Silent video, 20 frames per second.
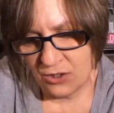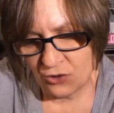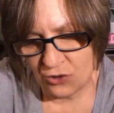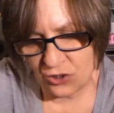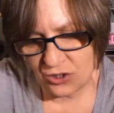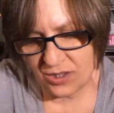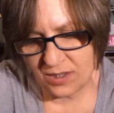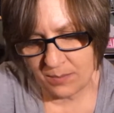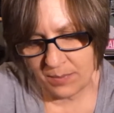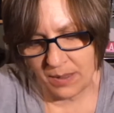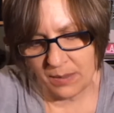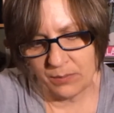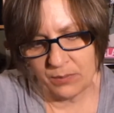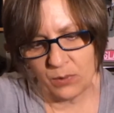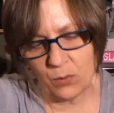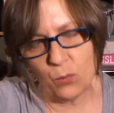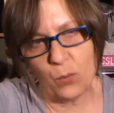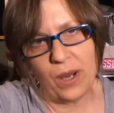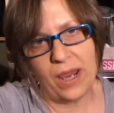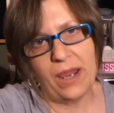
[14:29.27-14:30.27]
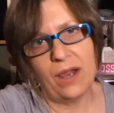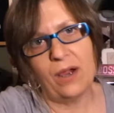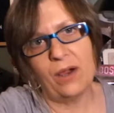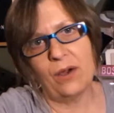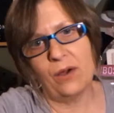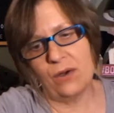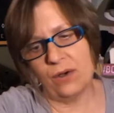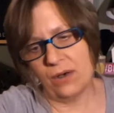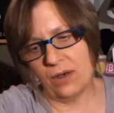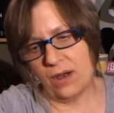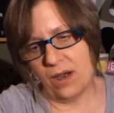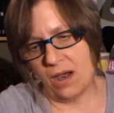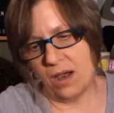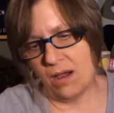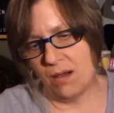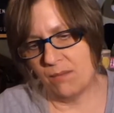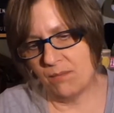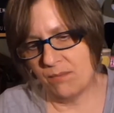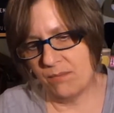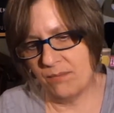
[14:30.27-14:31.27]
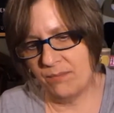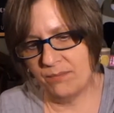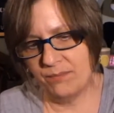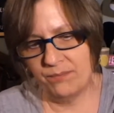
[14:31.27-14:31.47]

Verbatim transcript: just to be able to wear um,